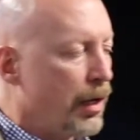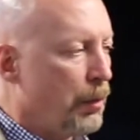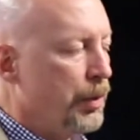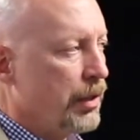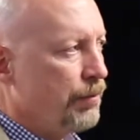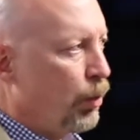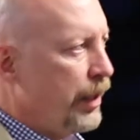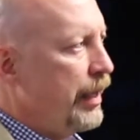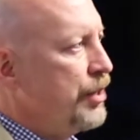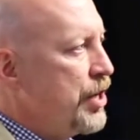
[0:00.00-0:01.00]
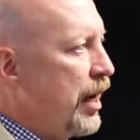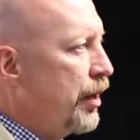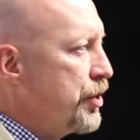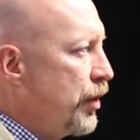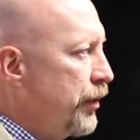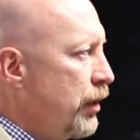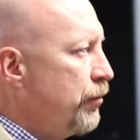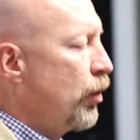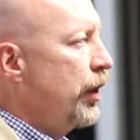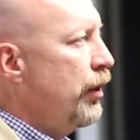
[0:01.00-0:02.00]
I'll put the 40-day challenge on there
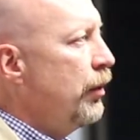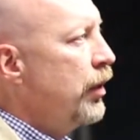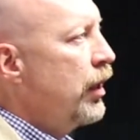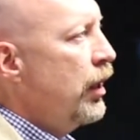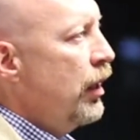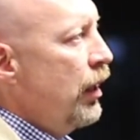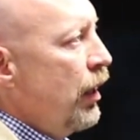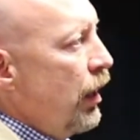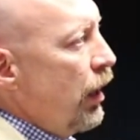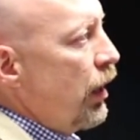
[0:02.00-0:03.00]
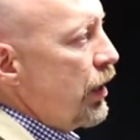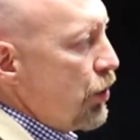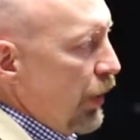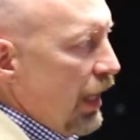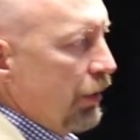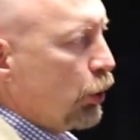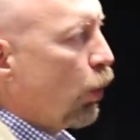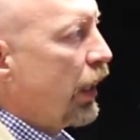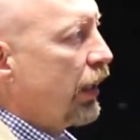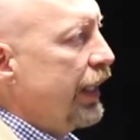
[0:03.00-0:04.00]
for you, so you have a
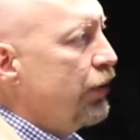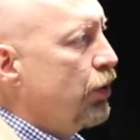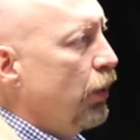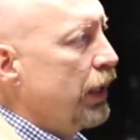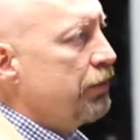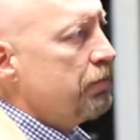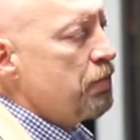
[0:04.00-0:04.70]
direct link to it.